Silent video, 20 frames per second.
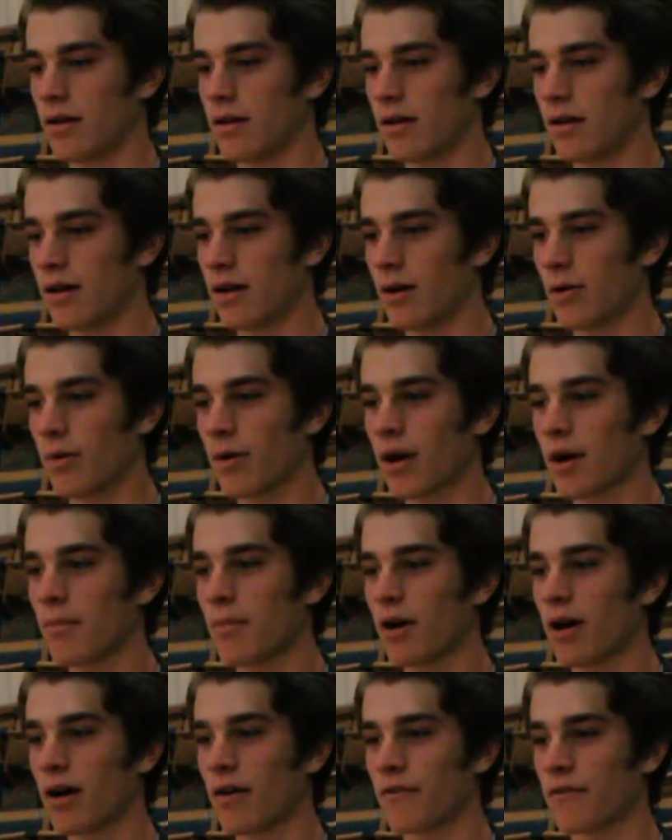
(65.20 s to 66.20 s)
Now, what I'm
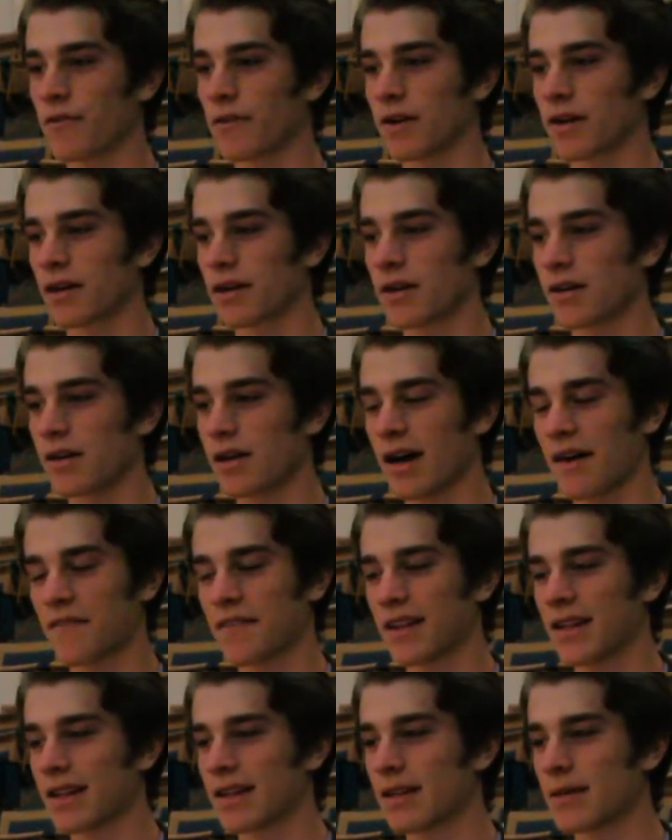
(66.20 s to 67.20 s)
offering, you have
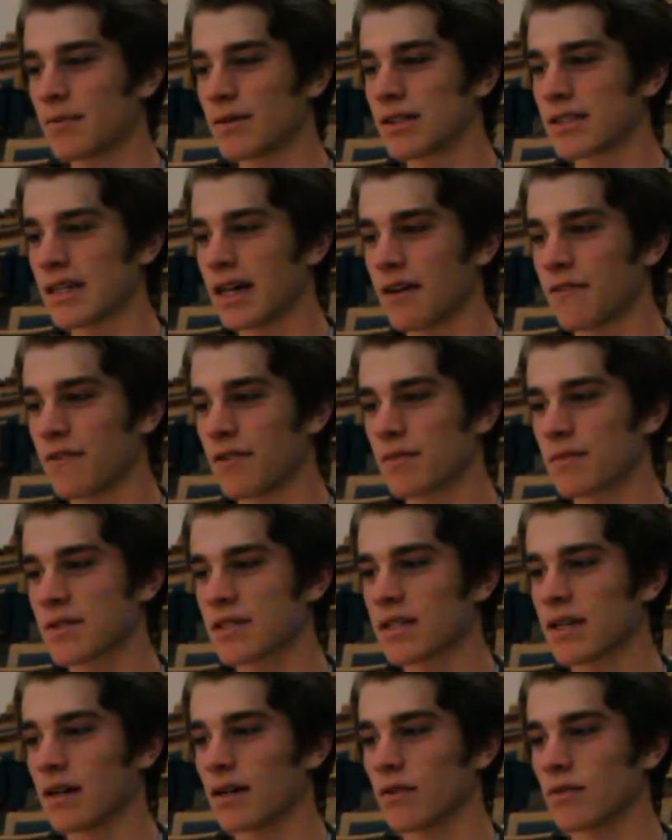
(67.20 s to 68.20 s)
to let them decide for
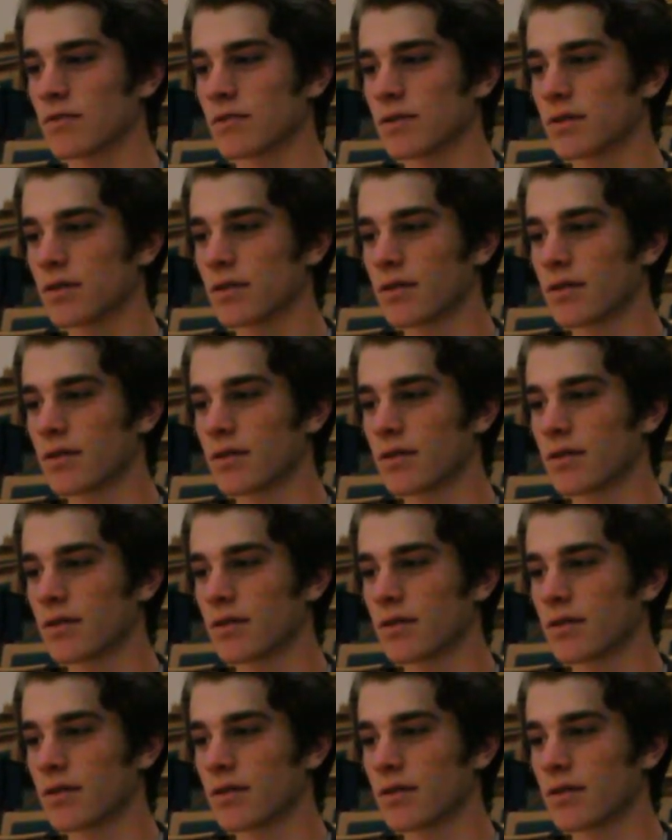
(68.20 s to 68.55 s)
themselves.